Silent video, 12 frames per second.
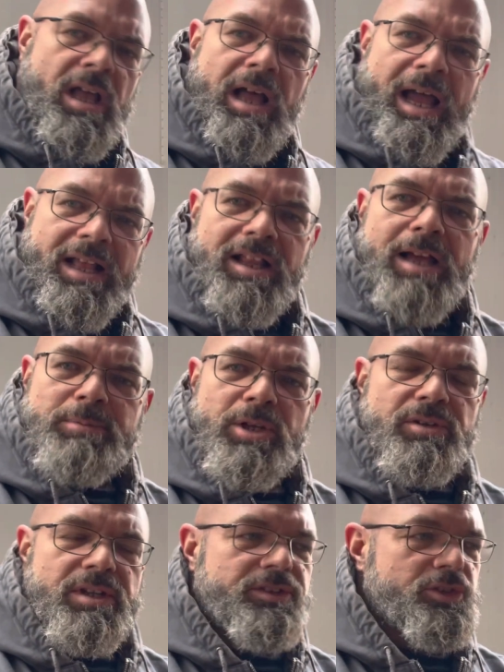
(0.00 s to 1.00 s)
I climbed
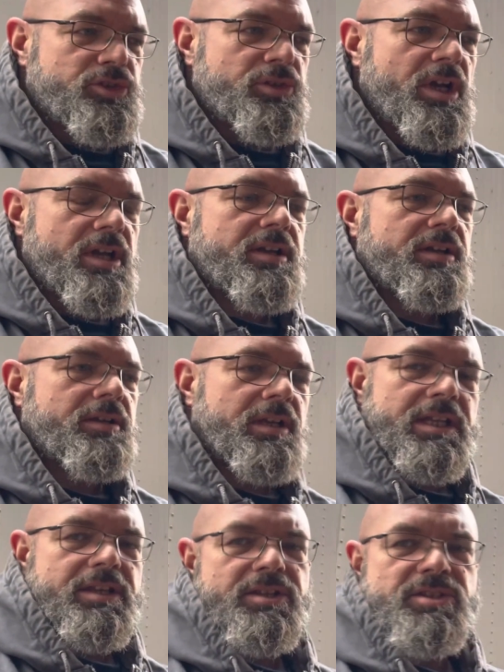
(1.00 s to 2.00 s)
underneath the truck
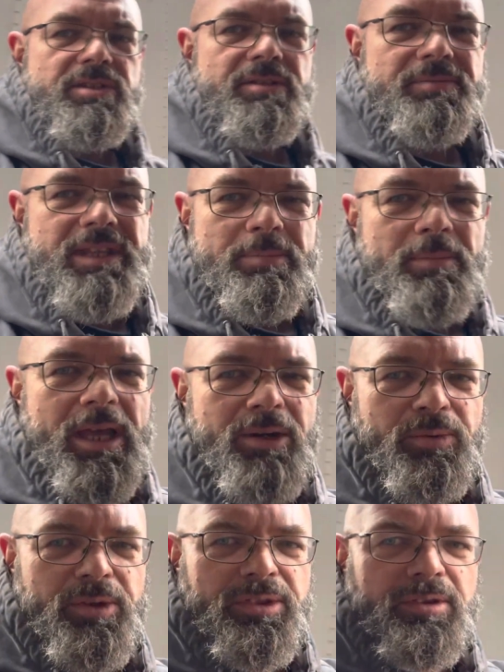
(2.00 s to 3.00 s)
because keep in mind
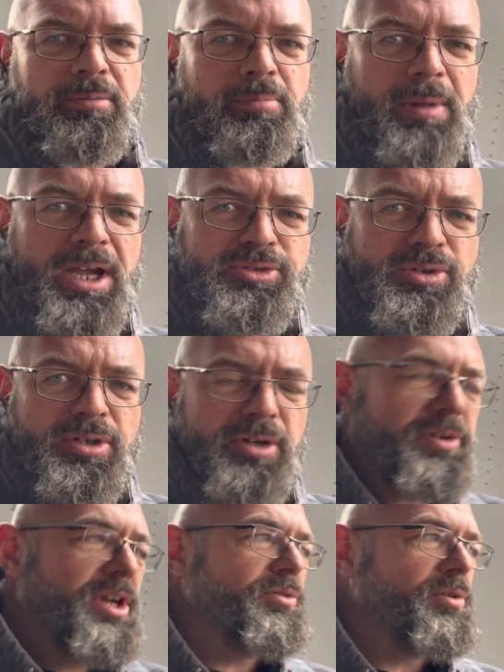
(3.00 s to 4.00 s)
with my truck over
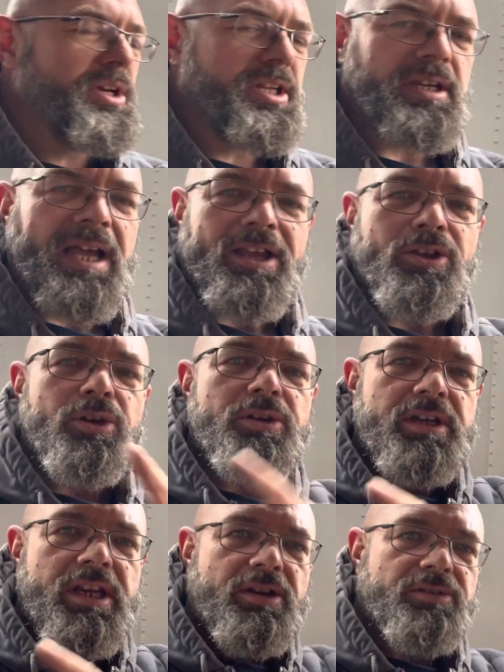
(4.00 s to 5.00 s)
here running, I couldn't
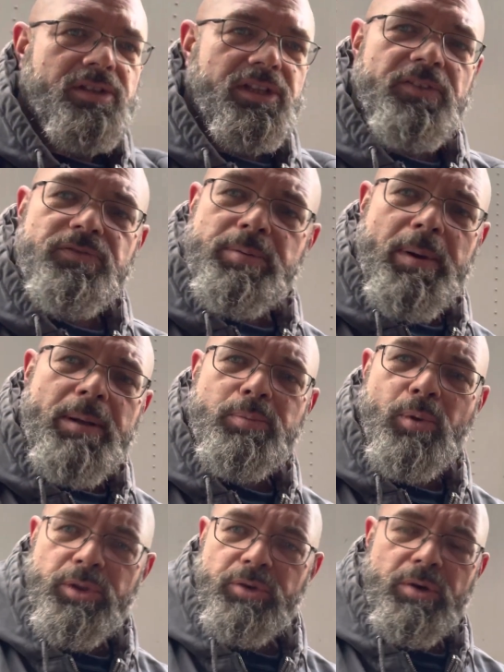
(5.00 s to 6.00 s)
hear the lift pump,
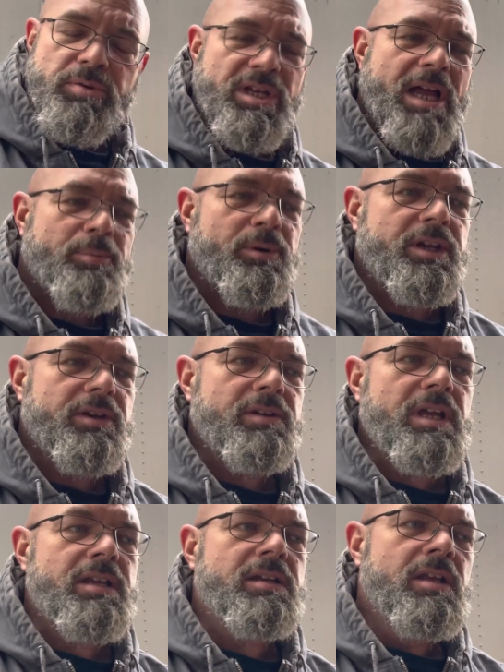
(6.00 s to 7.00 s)
whether it was operating or
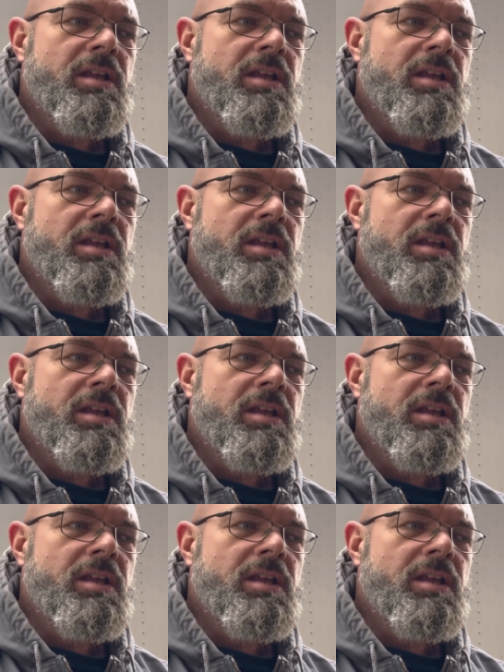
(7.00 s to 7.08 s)
not.